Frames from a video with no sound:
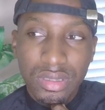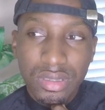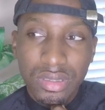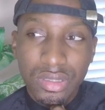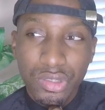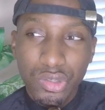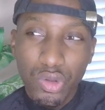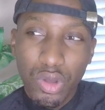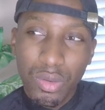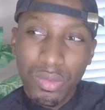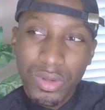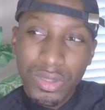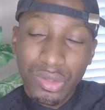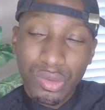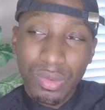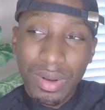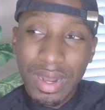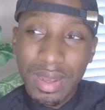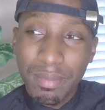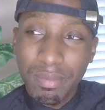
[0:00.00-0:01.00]
know I'm with the
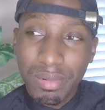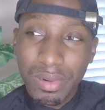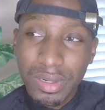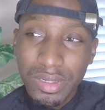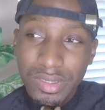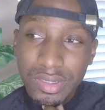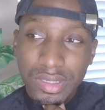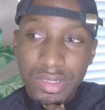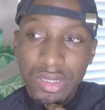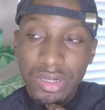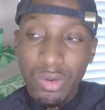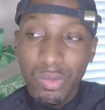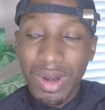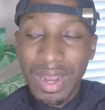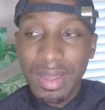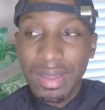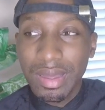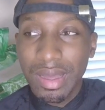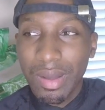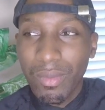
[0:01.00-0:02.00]
right person and I
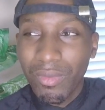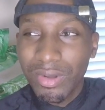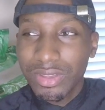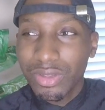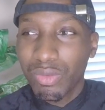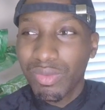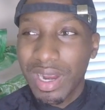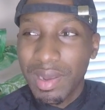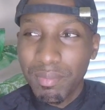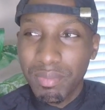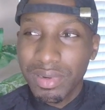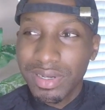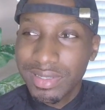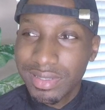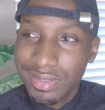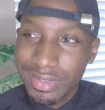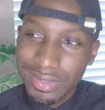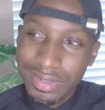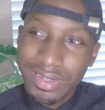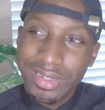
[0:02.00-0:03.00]
want the right
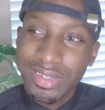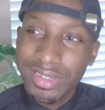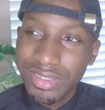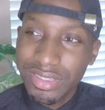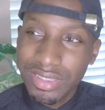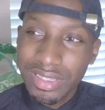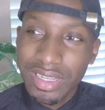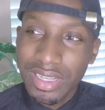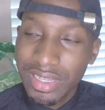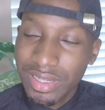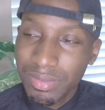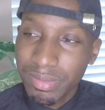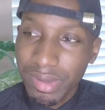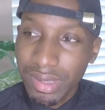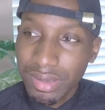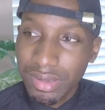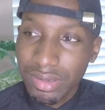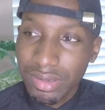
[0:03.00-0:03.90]
person to understand me,